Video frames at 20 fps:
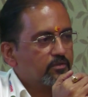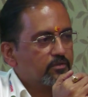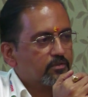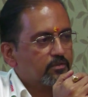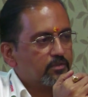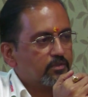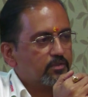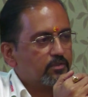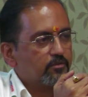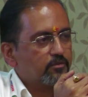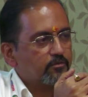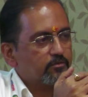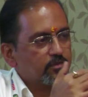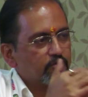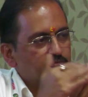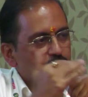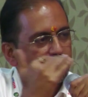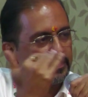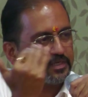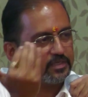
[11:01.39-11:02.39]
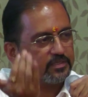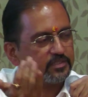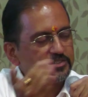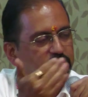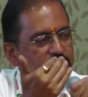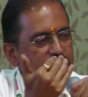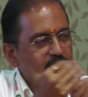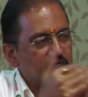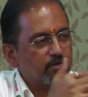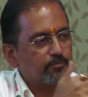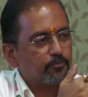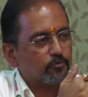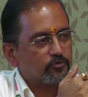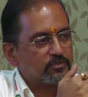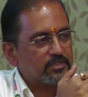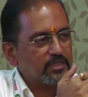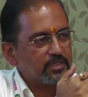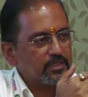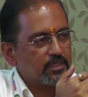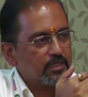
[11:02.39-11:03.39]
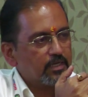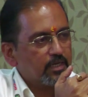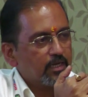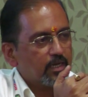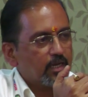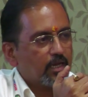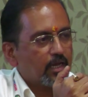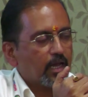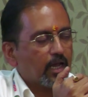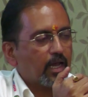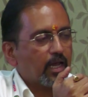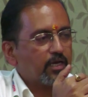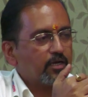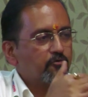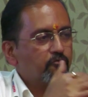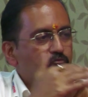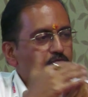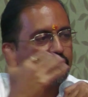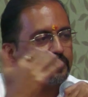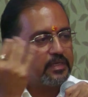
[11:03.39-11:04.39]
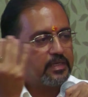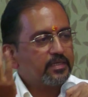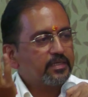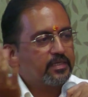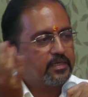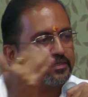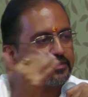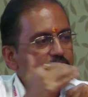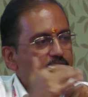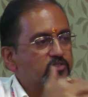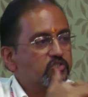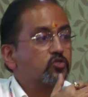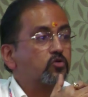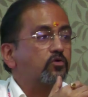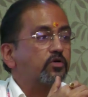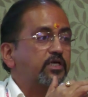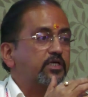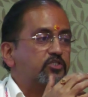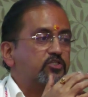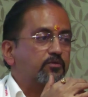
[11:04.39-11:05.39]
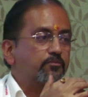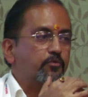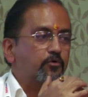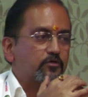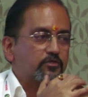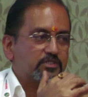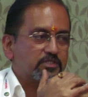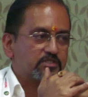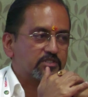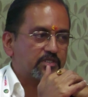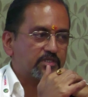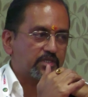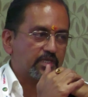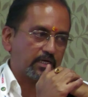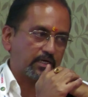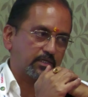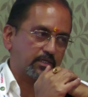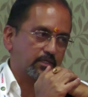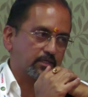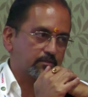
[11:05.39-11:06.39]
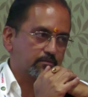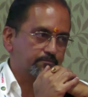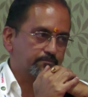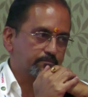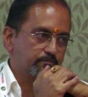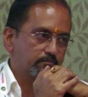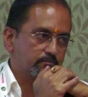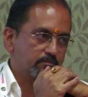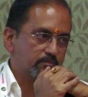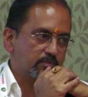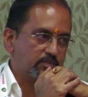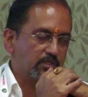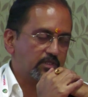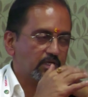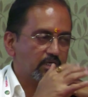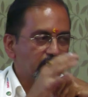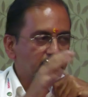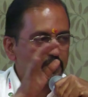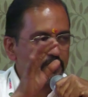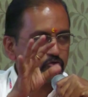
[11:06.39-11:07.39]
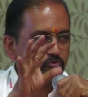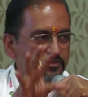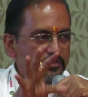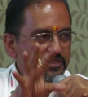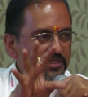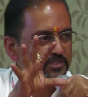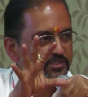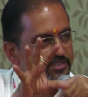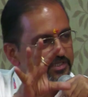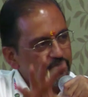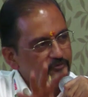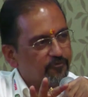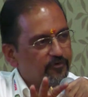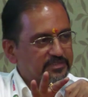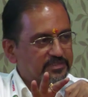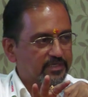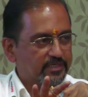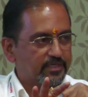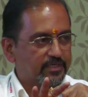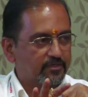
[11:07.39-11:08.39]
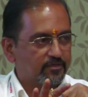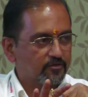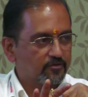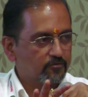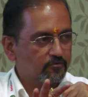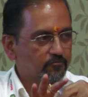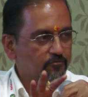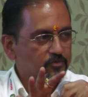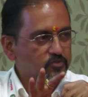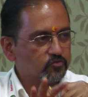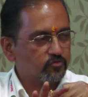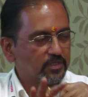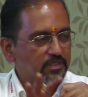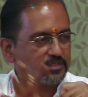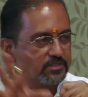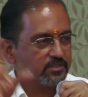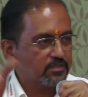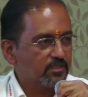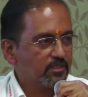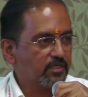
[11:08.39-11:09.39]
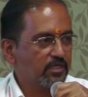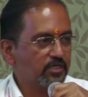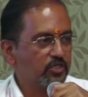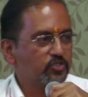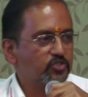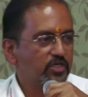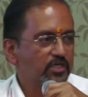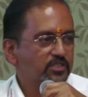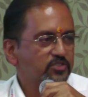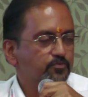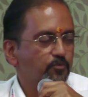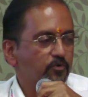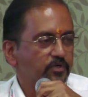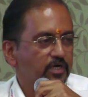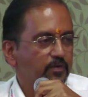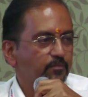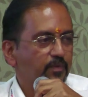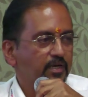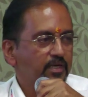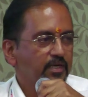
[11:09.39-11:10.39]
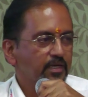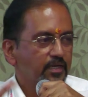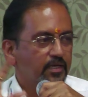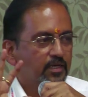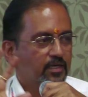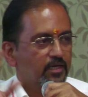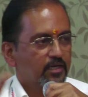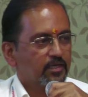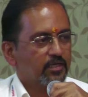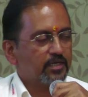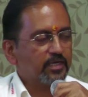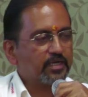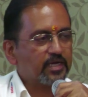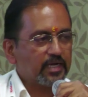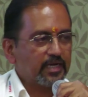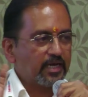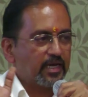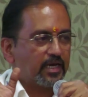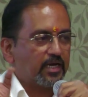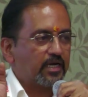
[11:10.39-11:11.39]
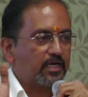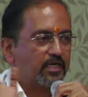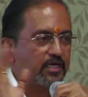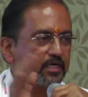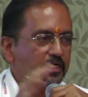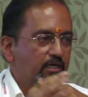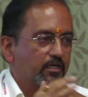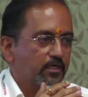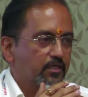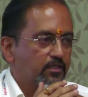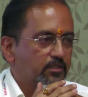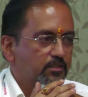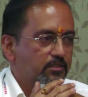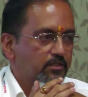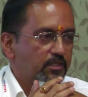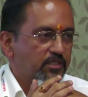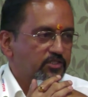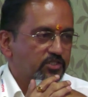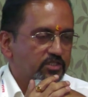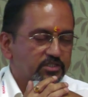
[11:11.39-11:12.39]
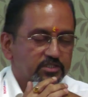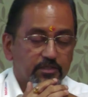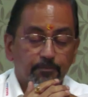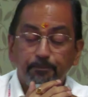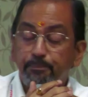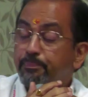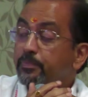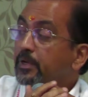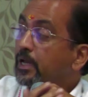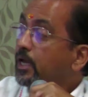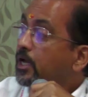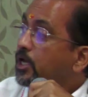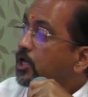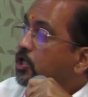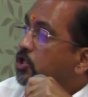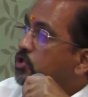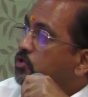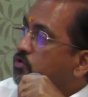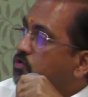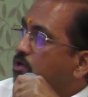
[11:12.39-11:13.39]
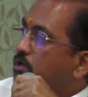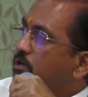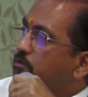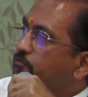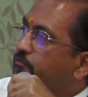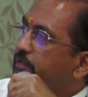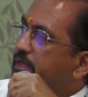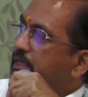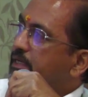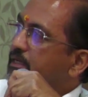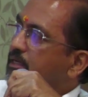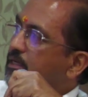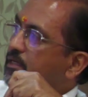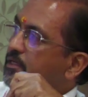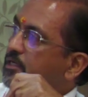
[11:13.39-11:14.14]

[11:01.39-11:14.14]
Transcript: they funded this second project, and we did this co-digestion process in that, and using the same facility, which was initially supported by ICLEI and SDC. So we